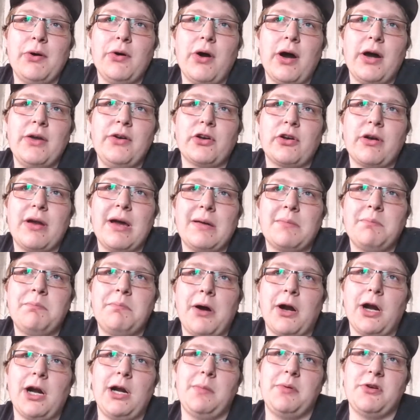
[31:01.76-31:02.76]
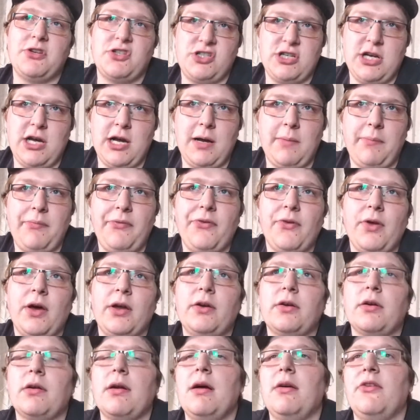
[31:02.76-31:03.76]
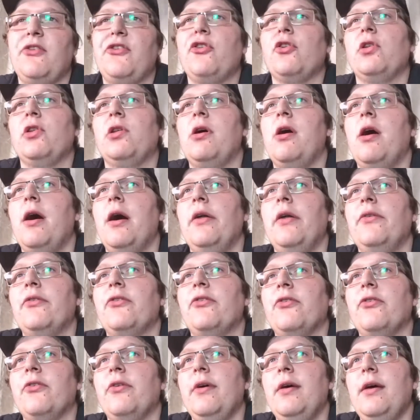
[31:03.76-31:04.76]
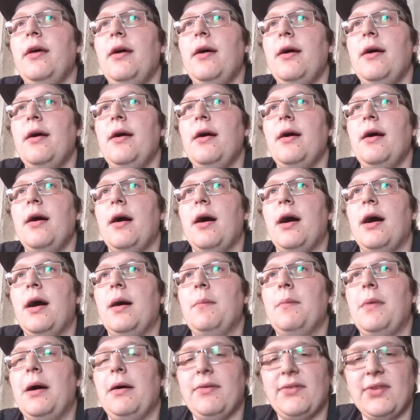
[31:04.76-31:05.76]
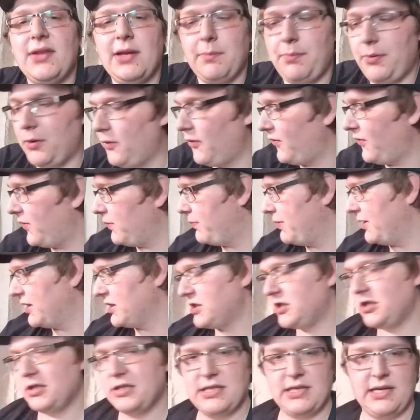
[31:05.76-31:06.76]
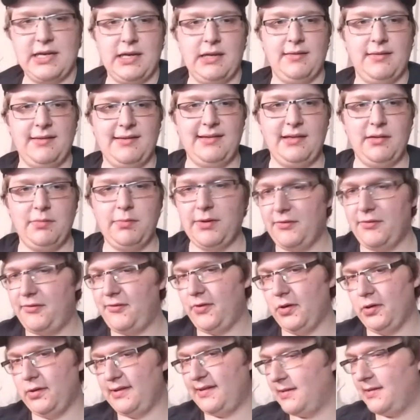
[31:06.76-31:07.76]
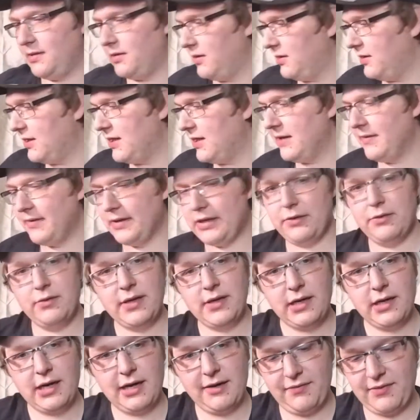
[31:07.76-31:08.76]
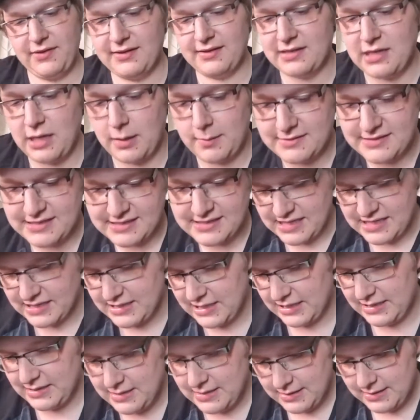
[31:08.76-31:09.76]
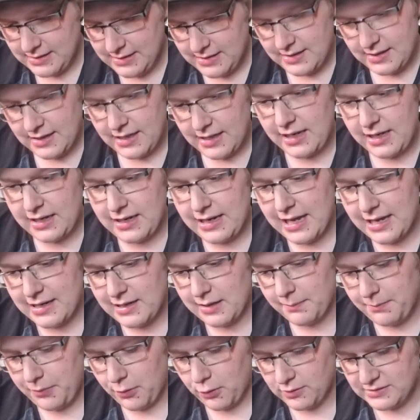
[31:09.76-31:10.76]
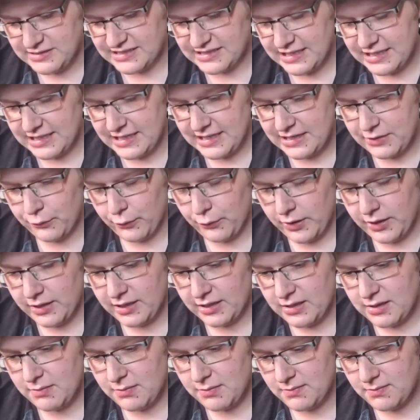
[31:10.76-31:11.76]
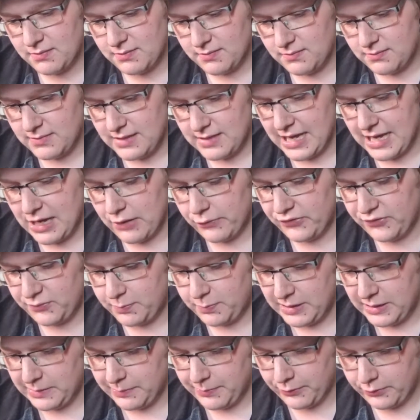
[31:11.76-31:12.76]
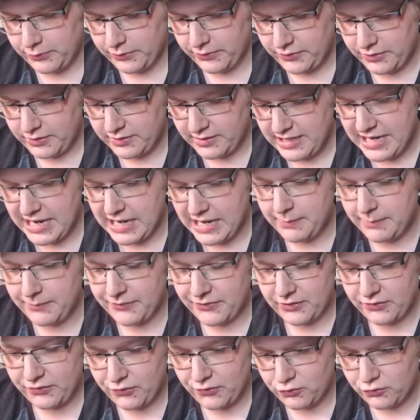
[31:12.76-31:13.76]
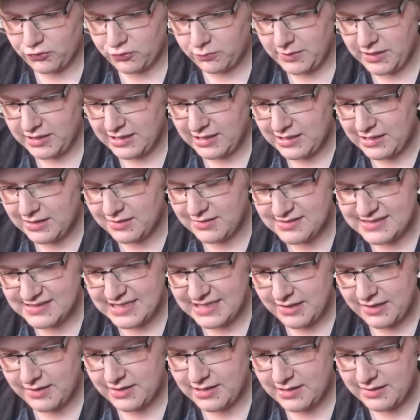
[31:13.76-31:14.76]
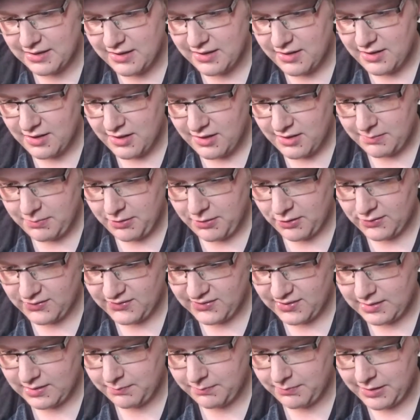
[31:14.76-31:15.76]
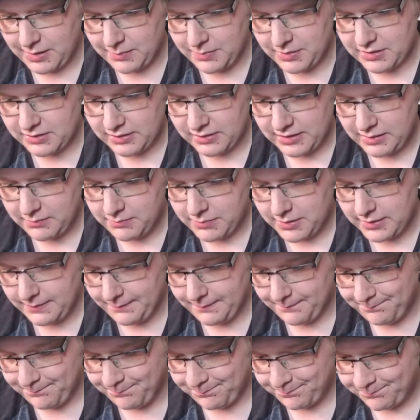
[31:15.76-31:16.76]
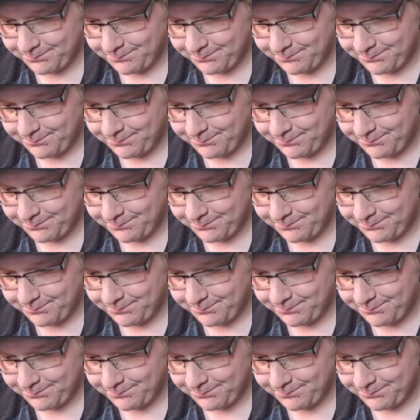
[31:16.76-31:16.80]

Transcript: about underground barbershops, underground salons. I was gonna post a picture today. Let's see if my phone's still live. I can read off these comments because I didn't end up posting it. I didn't want to oust people on their names on social media. I understand they posted it publicly, but